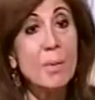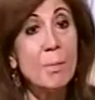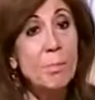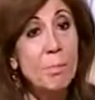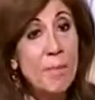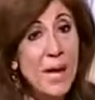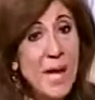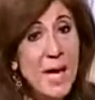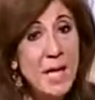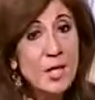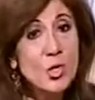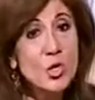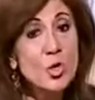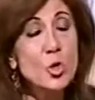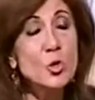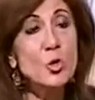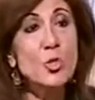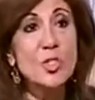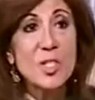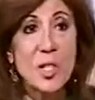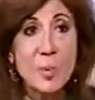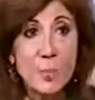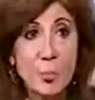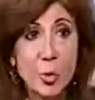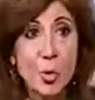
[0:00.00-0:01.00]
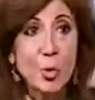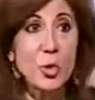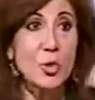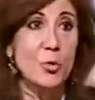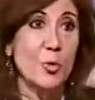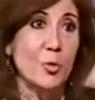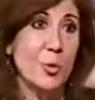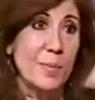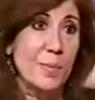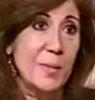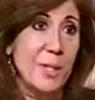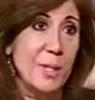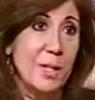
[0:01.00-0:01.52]
men should support
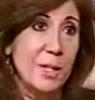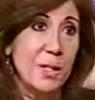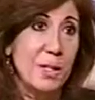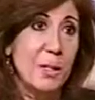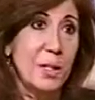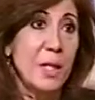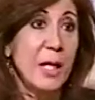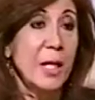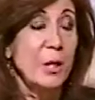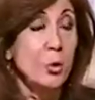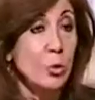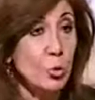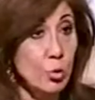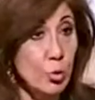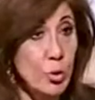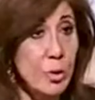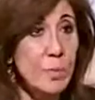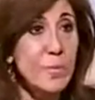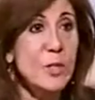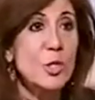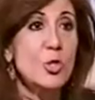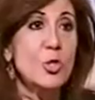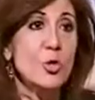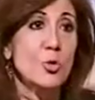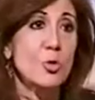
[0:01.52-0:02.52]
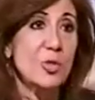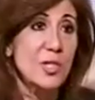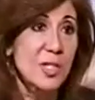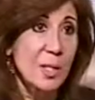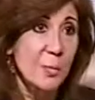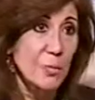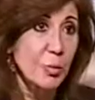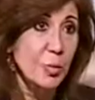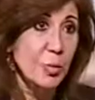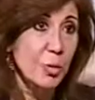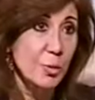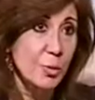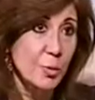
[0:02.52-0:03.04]
women and women should
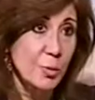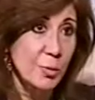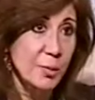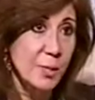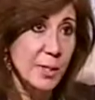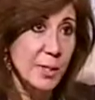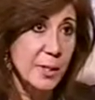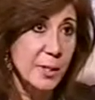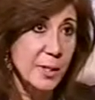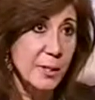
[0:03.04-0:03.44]
support women.